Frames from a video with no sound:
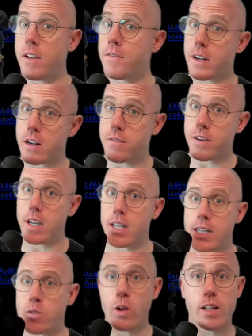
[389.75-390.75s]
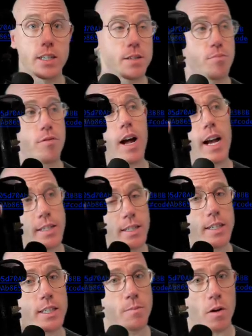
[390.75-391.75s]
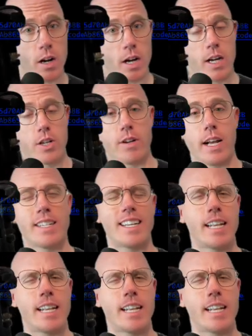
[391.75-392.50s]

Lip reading: unverified, as well as proxy smart contracts.